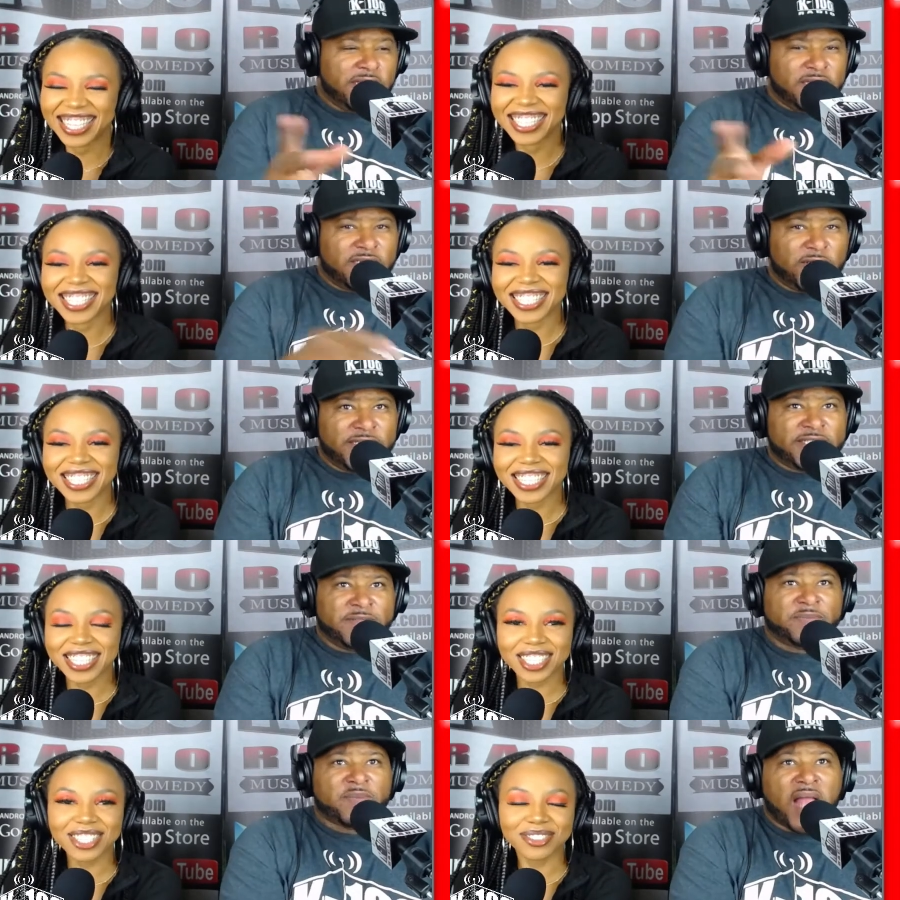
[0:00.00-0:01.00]
Speaker 1: So listen,
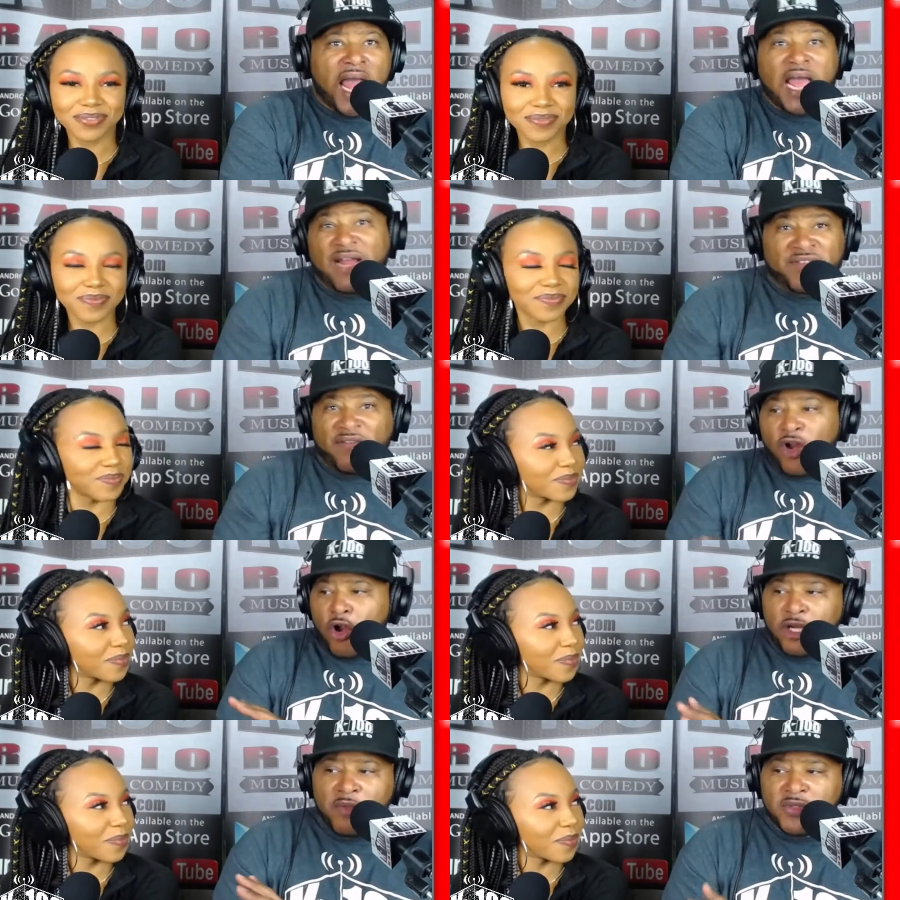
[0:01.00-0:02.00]
I, and I've never
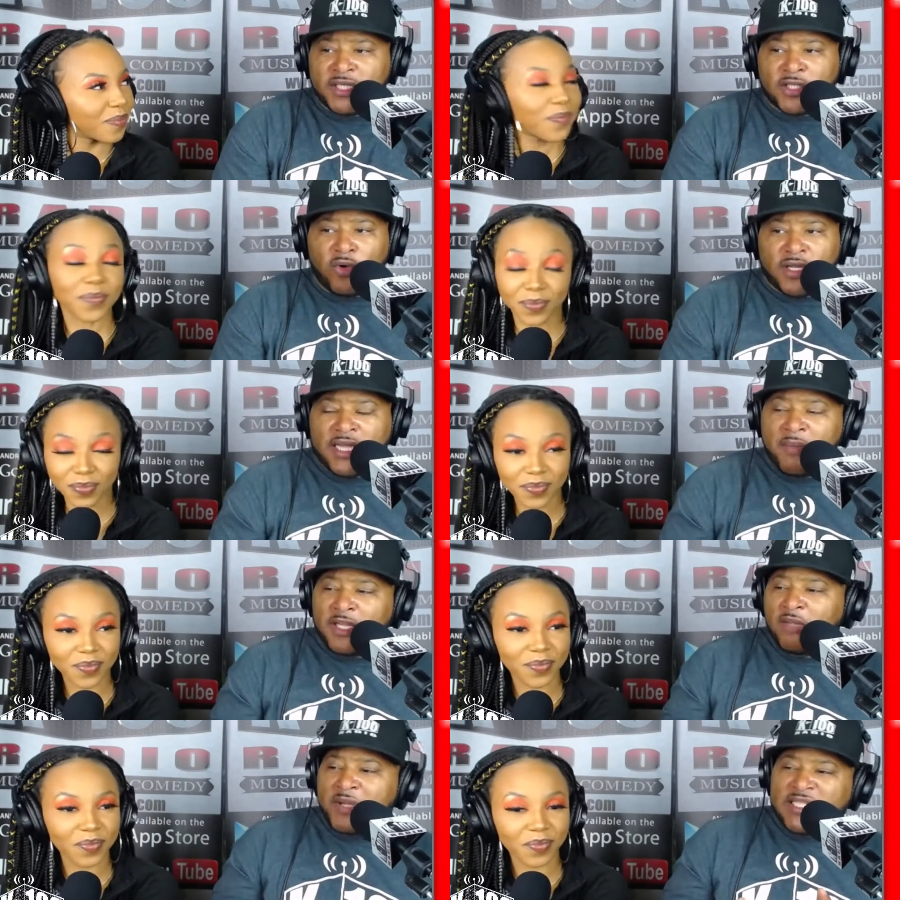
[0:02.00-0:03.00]
heard the music. So give me
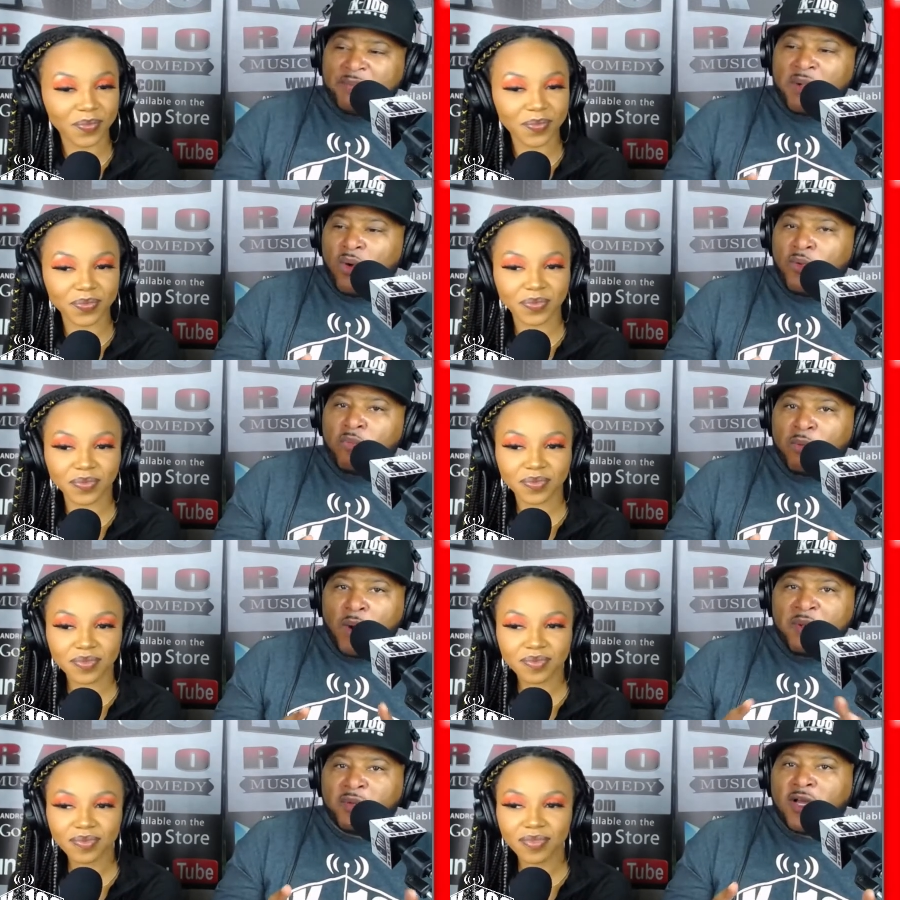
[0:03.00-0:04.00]
a little bit. Tell me what we,
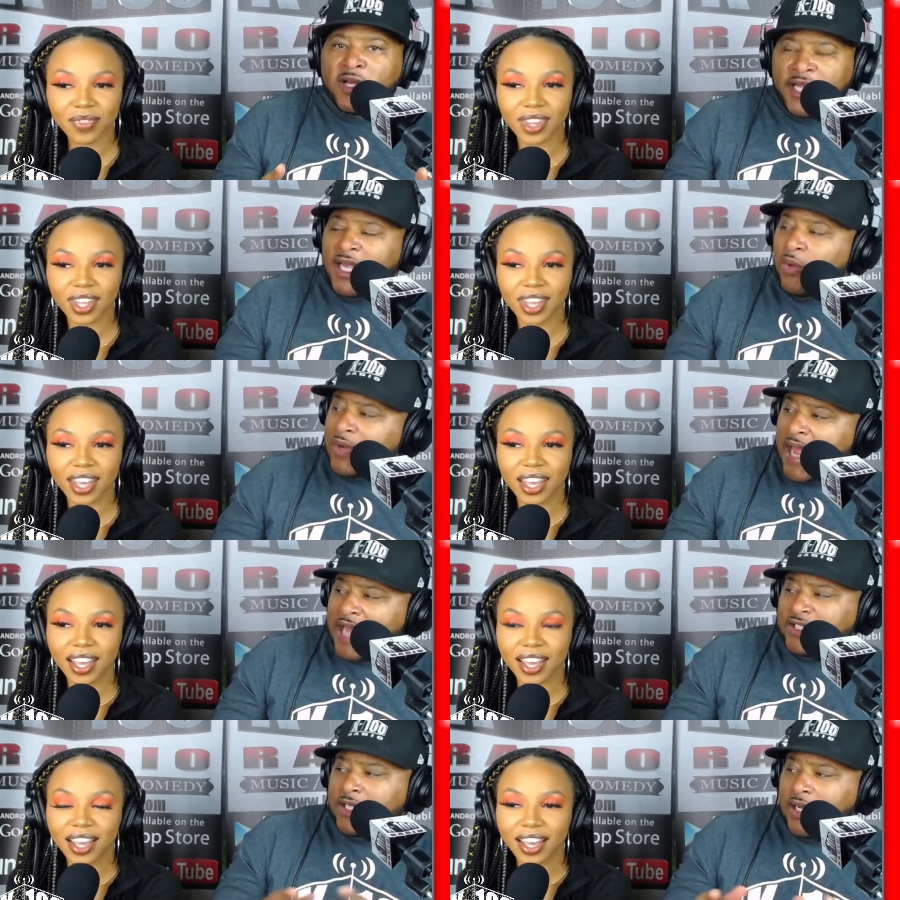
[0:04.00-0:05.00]
what people are going to hear when they
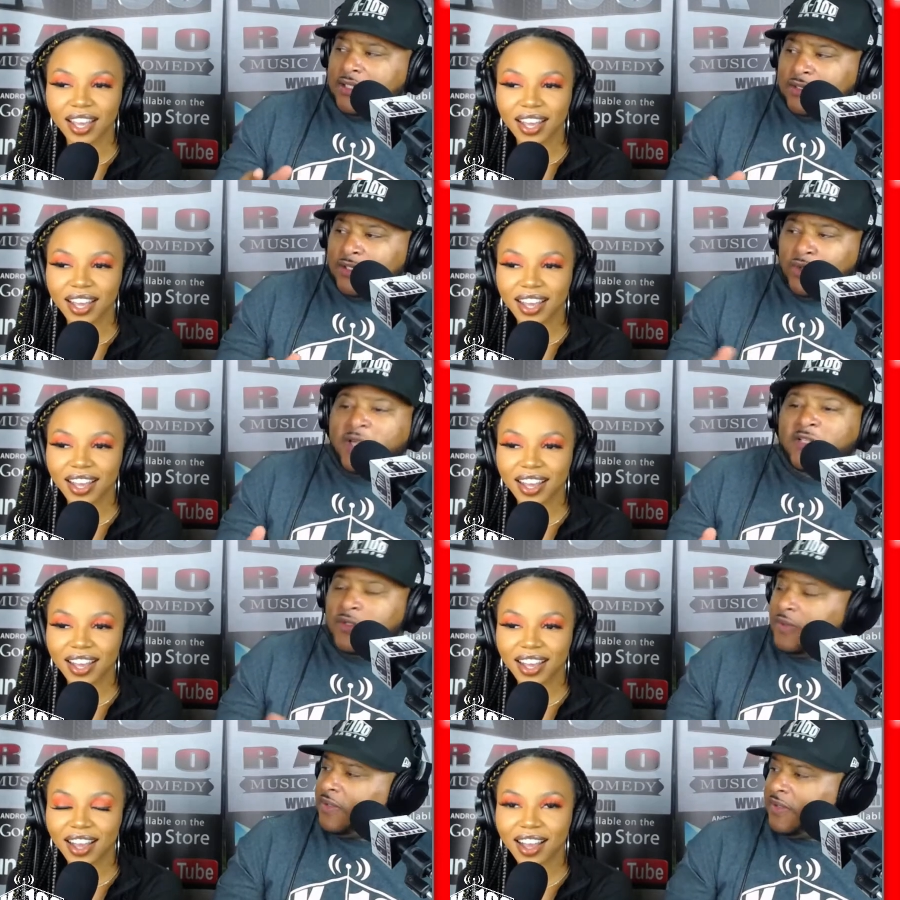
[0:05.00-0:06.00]
actually uh, tune in to
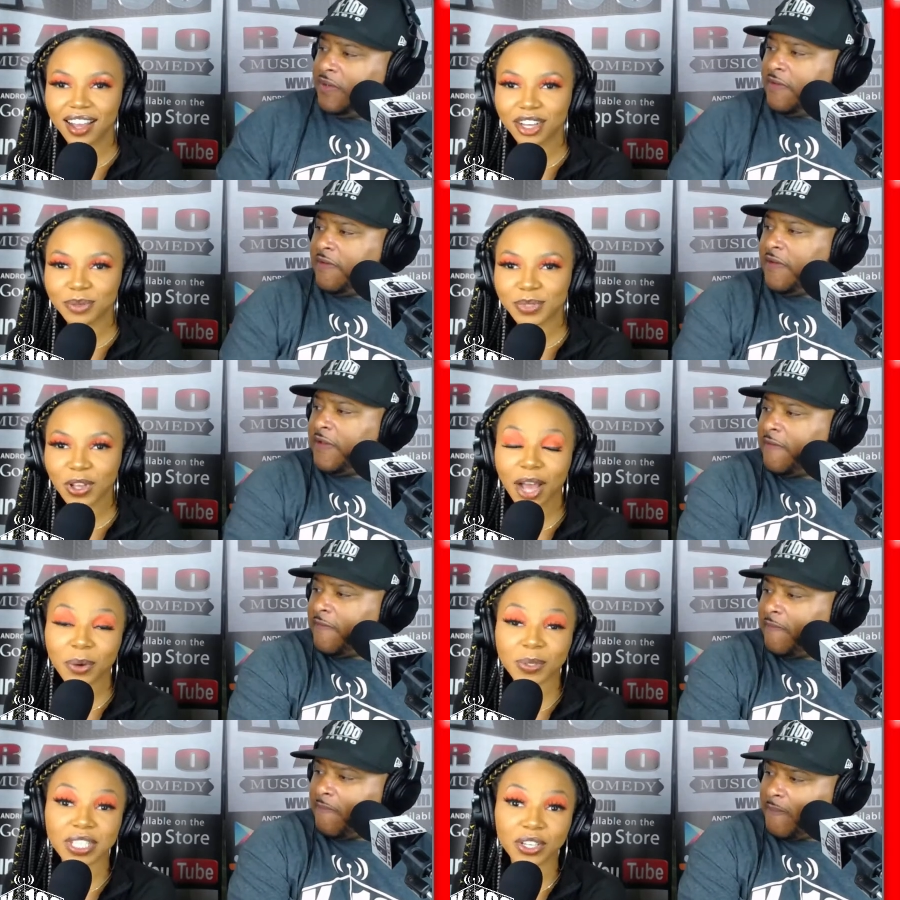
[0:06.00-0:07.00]
you.
Speaker 2: Um, so I
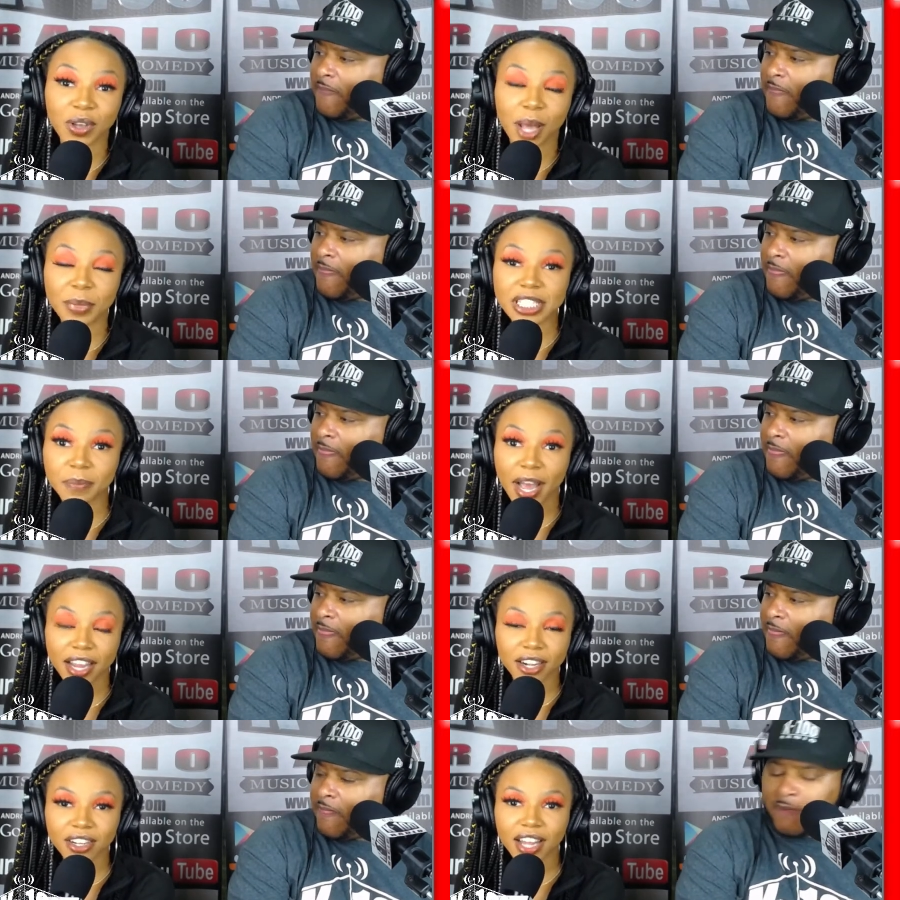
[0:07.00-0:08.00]
will tell you, I'm
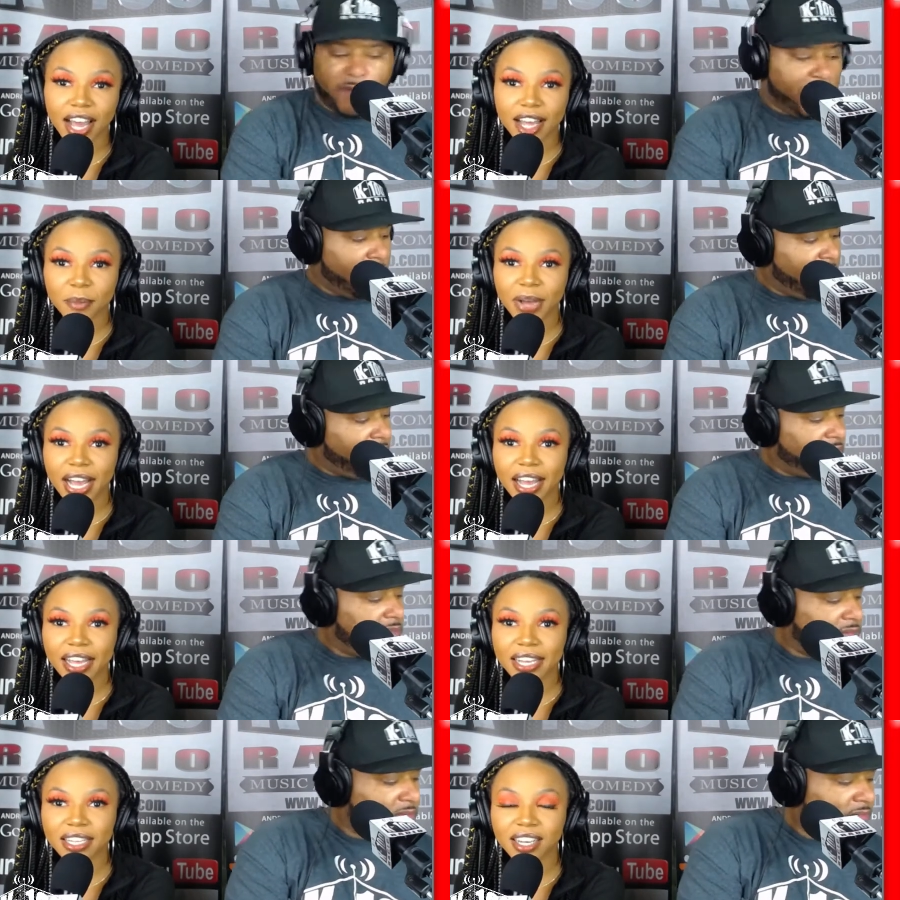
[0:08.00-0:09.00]
inspired a lot
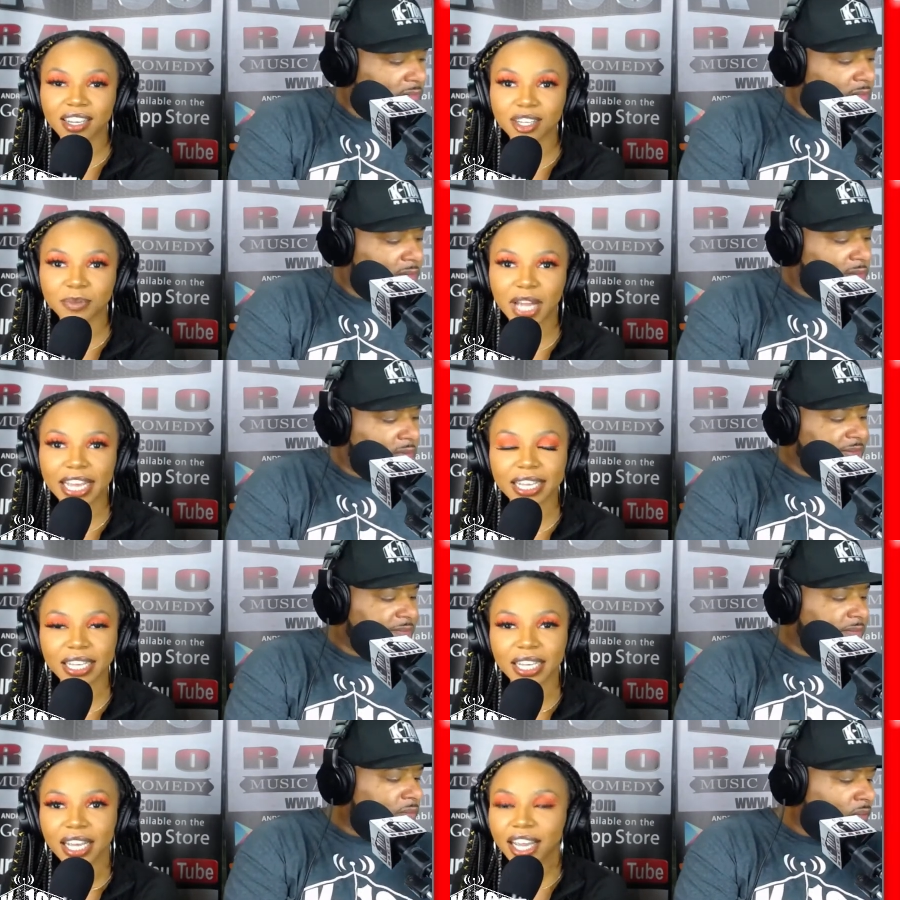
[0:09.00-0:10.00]
by um, like
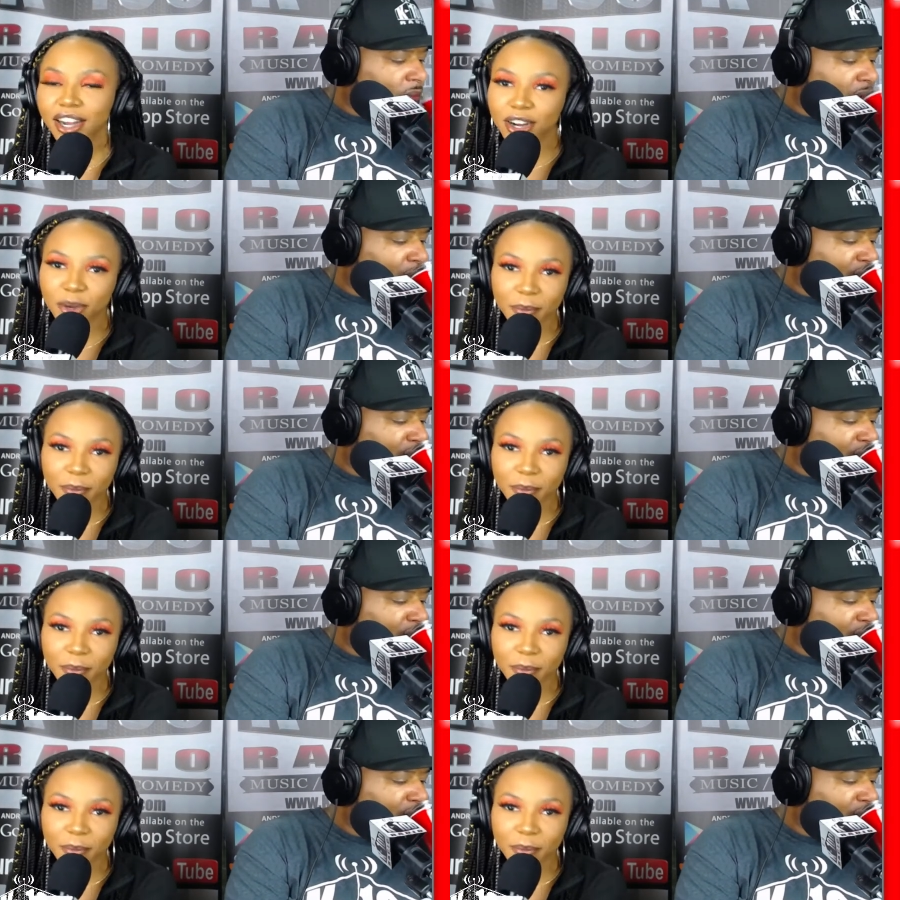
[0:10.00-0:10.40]
Erykah